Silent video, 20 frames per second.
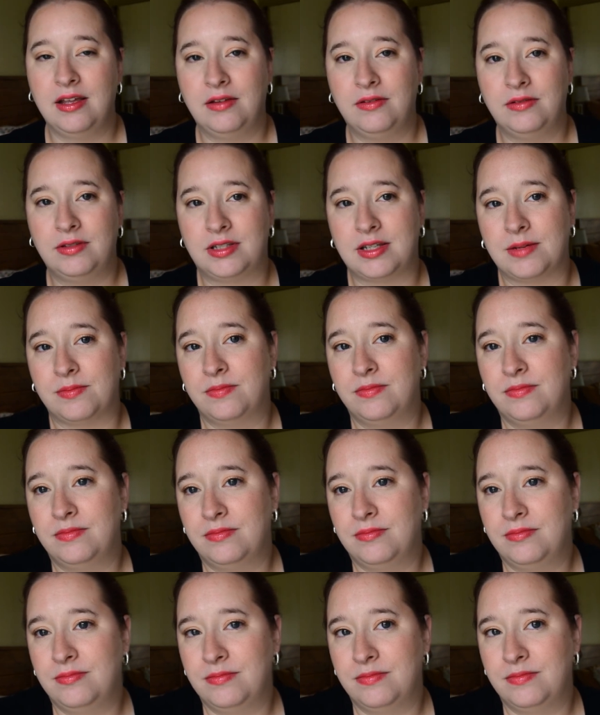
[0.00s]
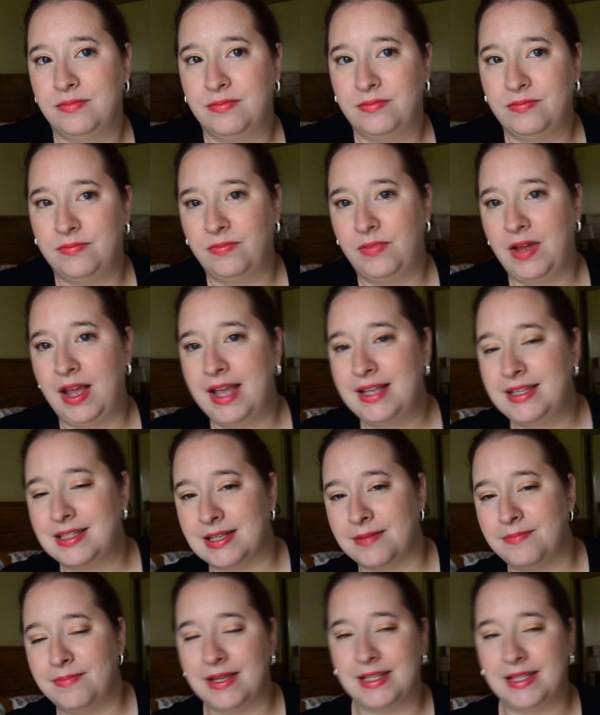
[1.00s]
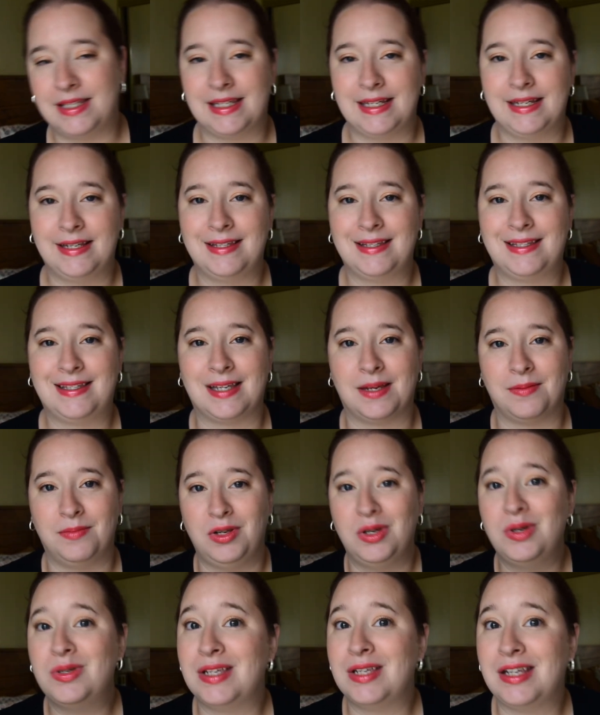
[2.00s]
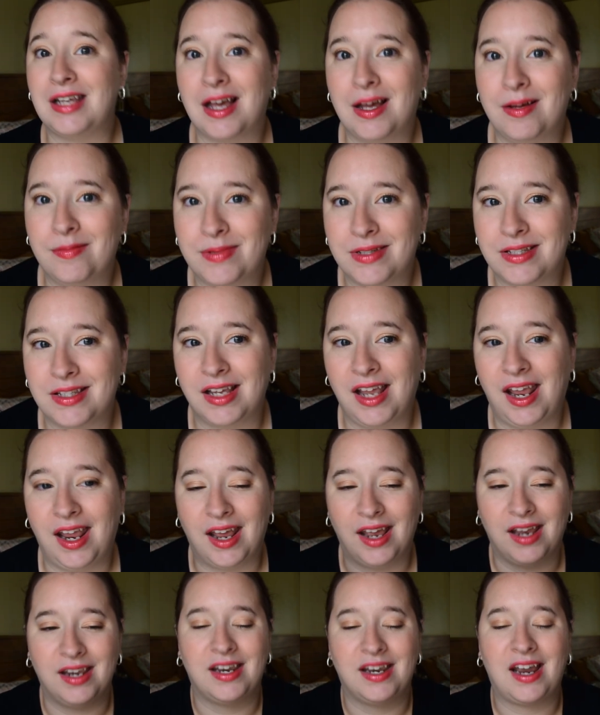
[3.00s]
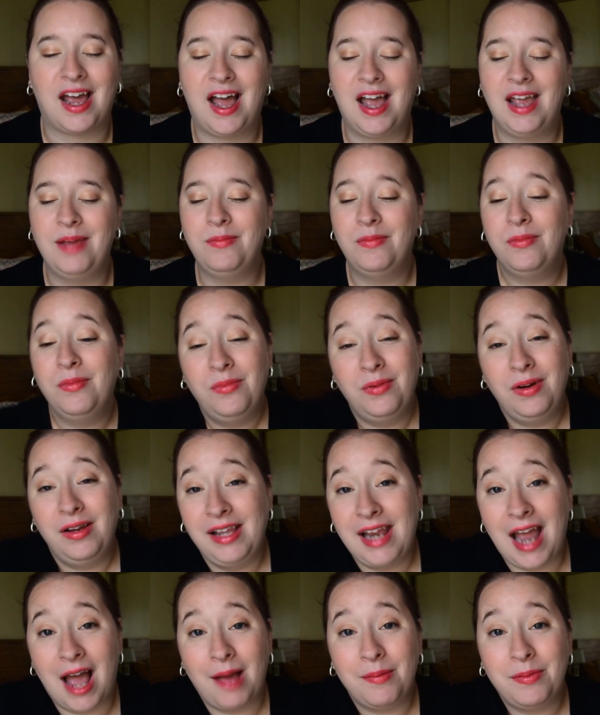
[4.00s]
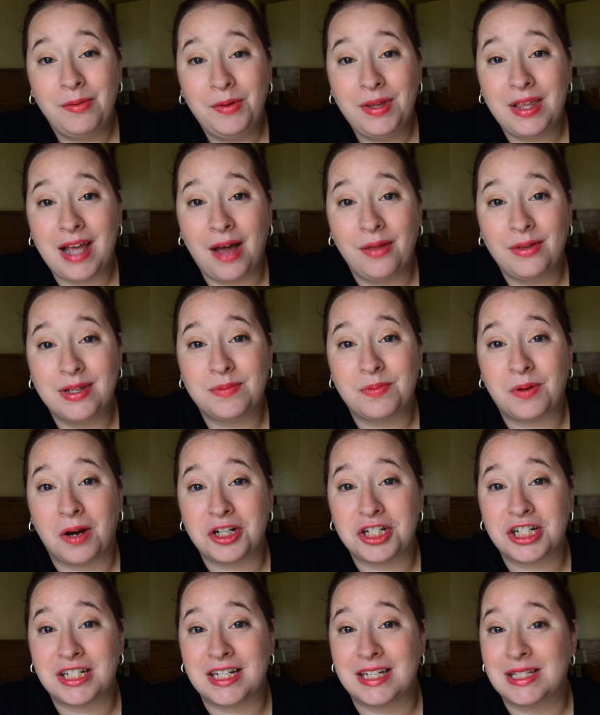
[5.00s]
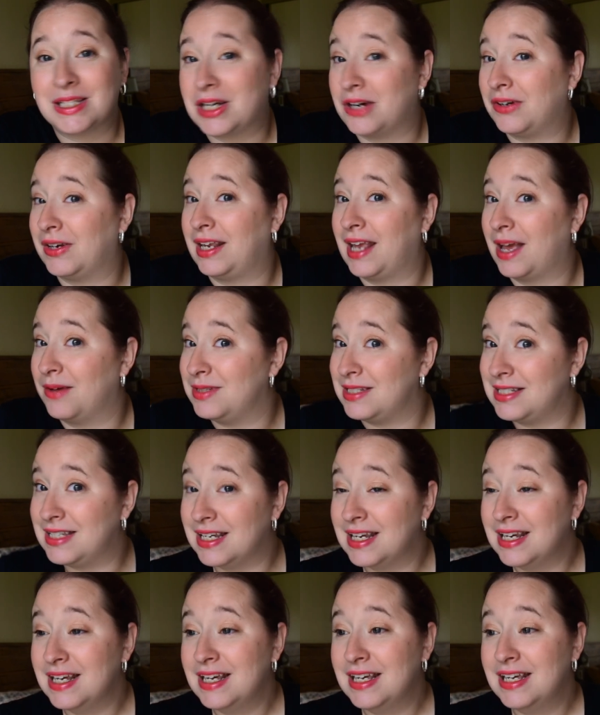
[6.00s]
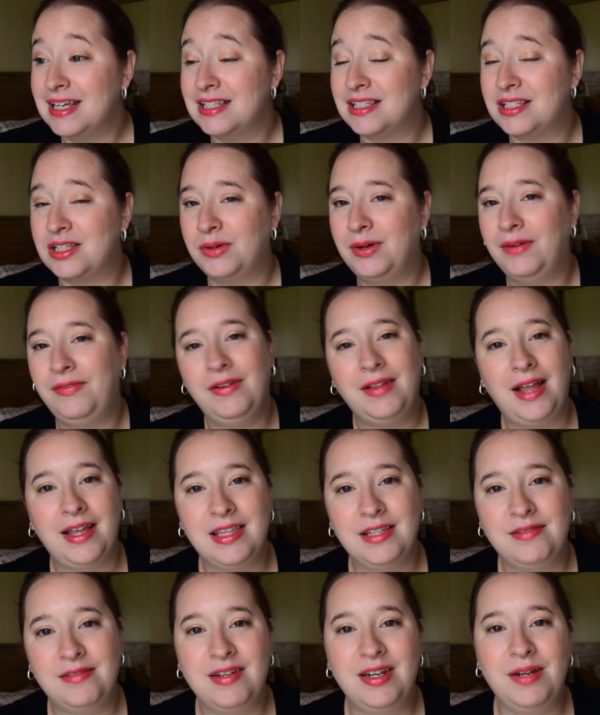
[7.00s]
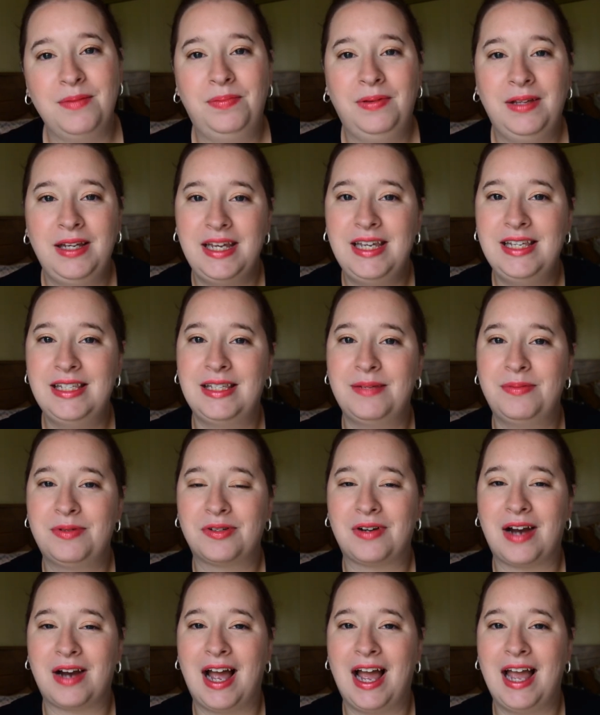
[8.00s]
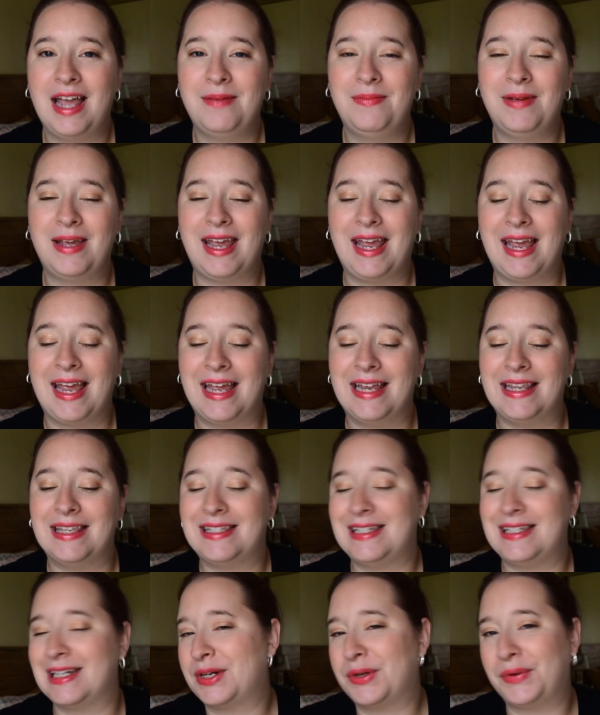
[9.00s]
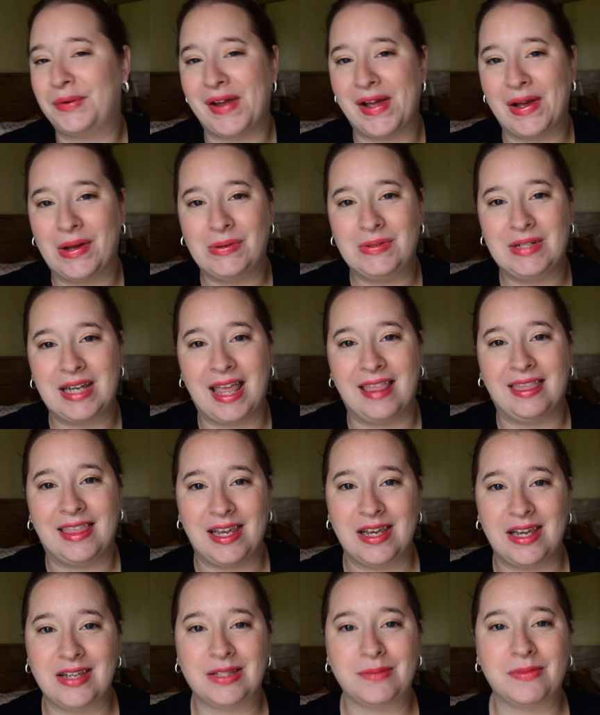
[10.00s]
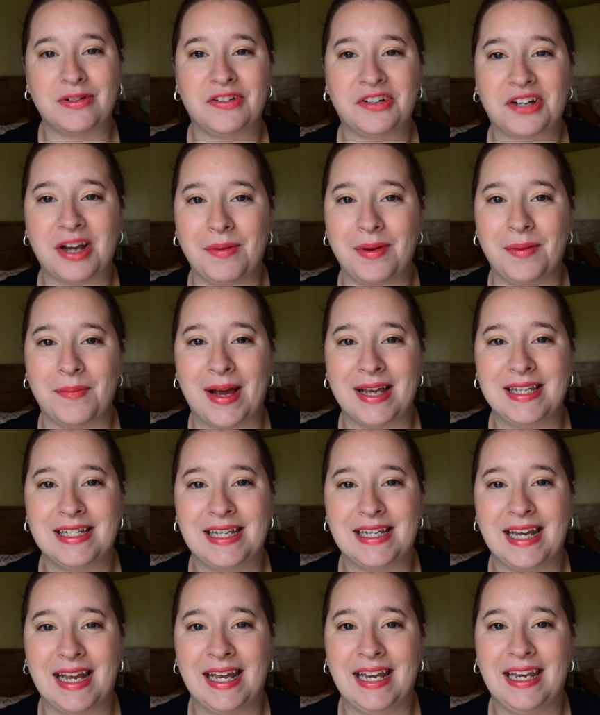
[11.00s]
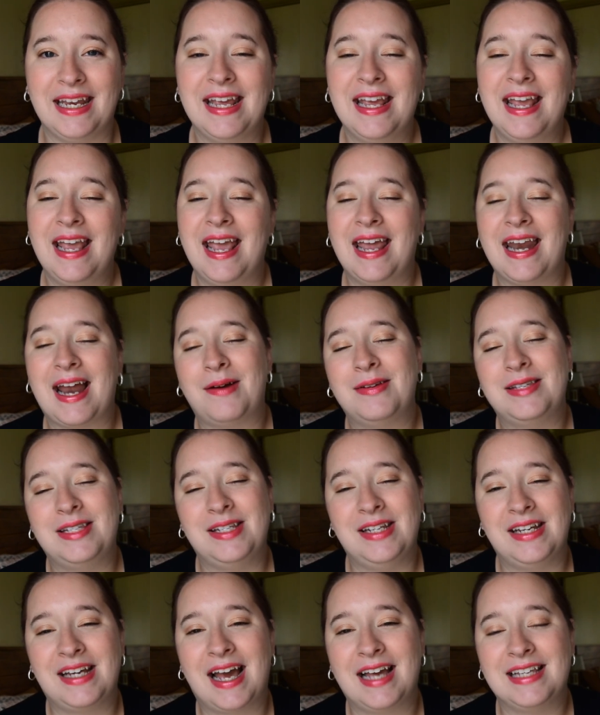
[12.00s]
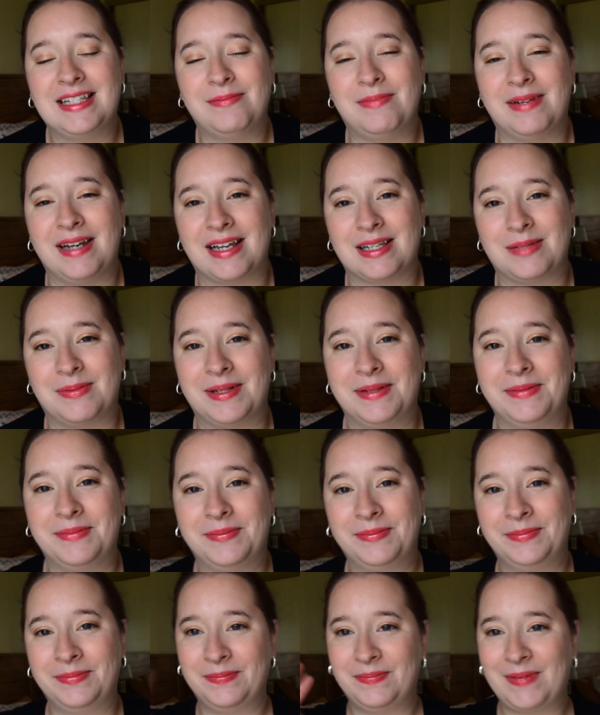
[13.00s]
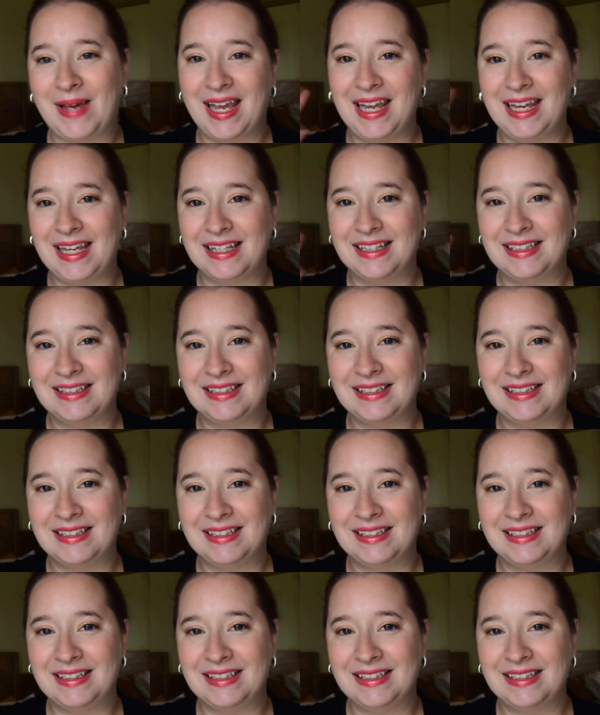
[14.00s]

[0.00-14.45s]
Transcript: some hits, some misses, some using ups, and I'm really happy with how this project is turning out. So if you like this video, please subscribe and stick around. And thank you so much for coming by today. And I'll see you guys in my next one. Bye.